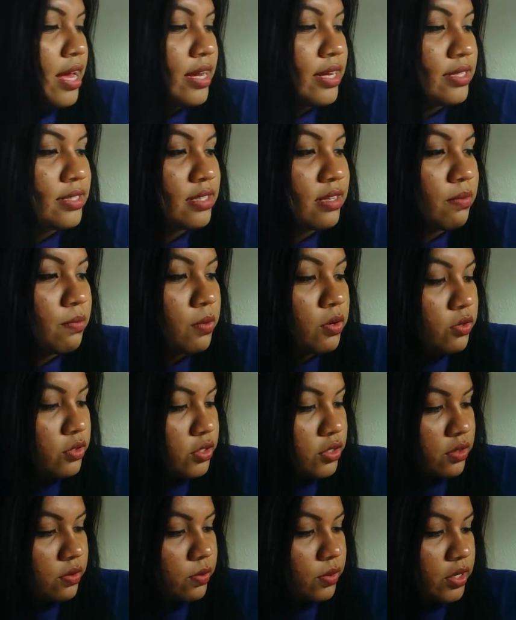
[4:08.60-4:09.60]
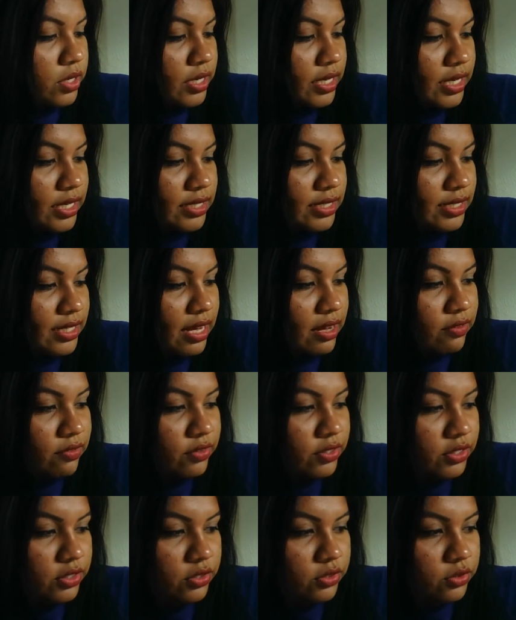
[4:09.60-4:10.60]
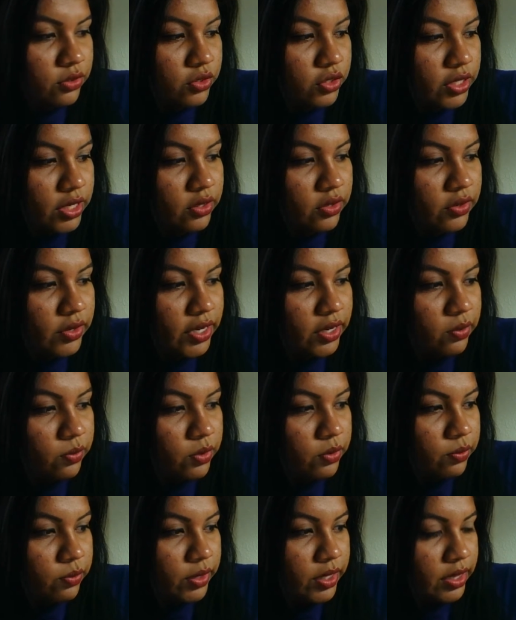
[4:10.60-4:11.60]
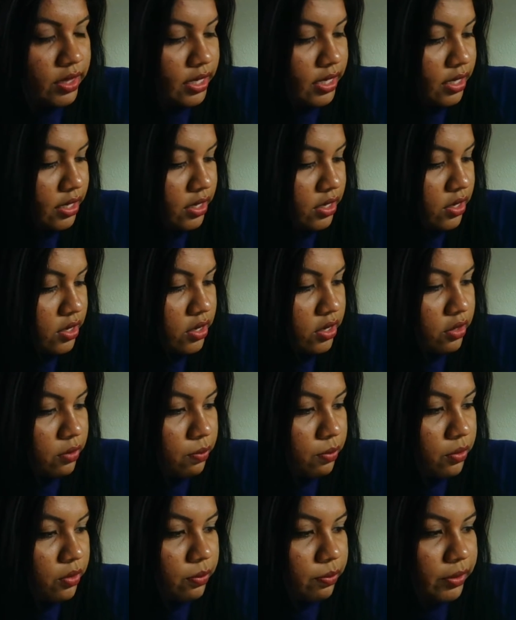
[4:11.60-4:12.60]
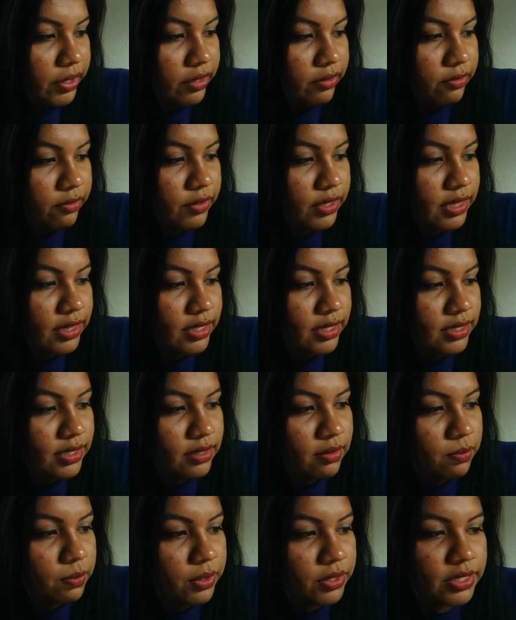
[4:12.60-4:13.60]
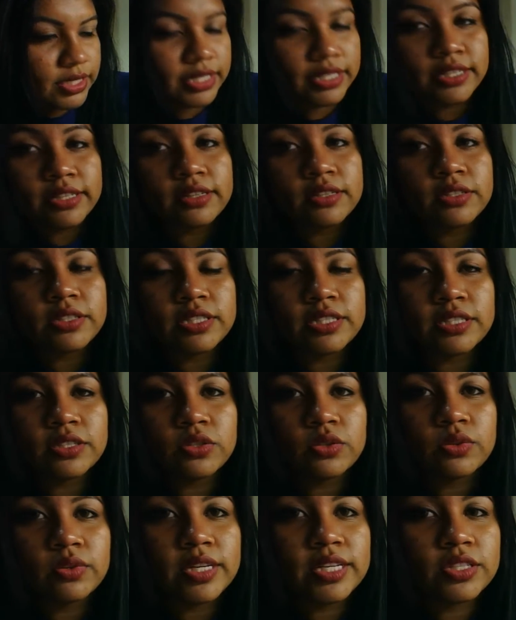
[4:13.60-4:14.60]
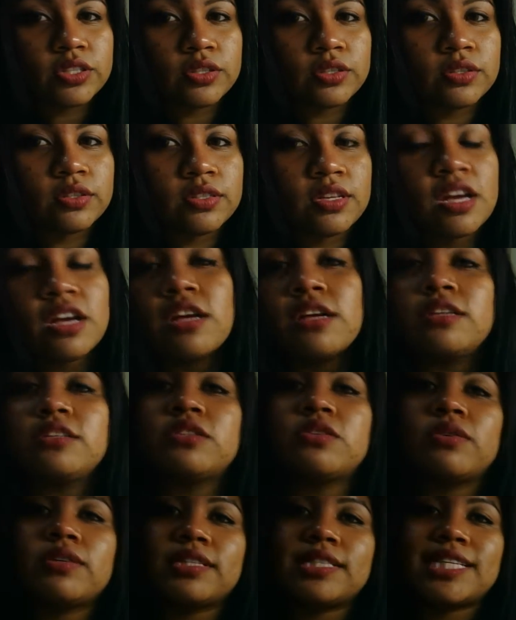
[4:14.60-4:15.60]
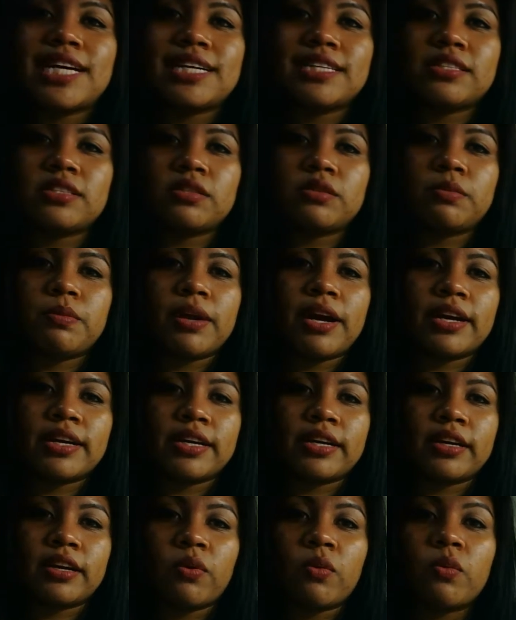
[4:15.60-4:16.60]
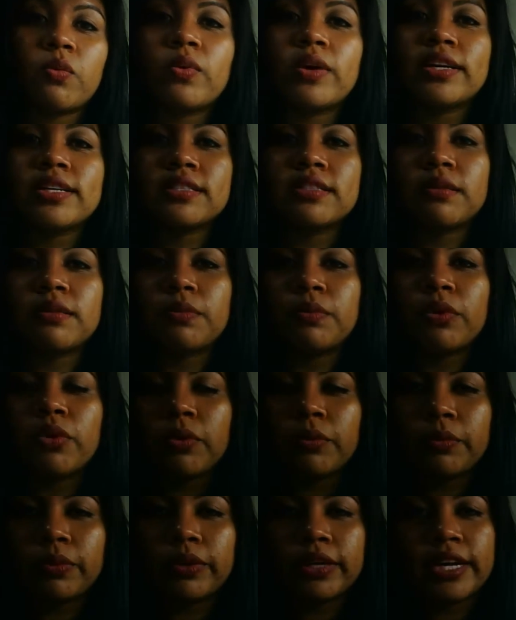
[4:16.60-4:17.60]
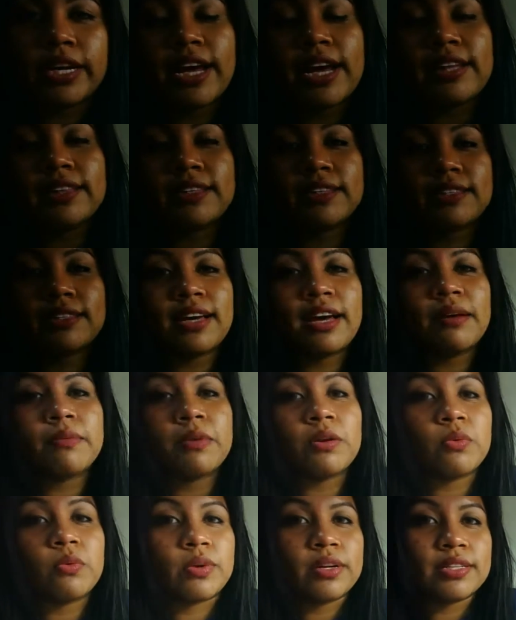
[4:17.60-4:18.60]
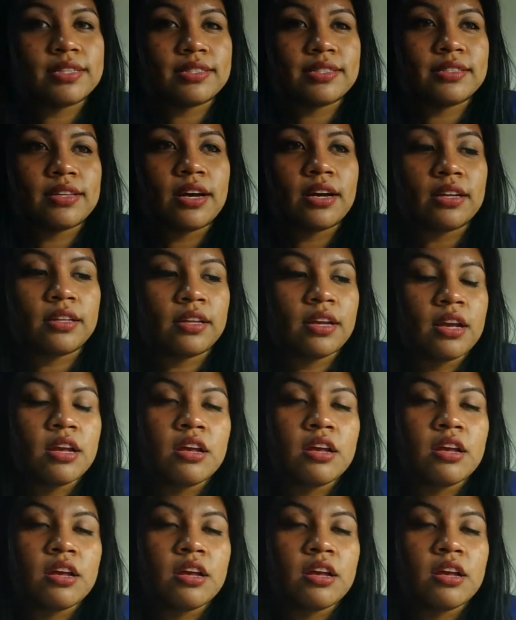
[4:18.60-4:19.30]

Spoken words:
And emotion work is effort to generate what we think are appropriate feelings in particular situations. So it ties to bracketing. What is appropriate at the time and what is not.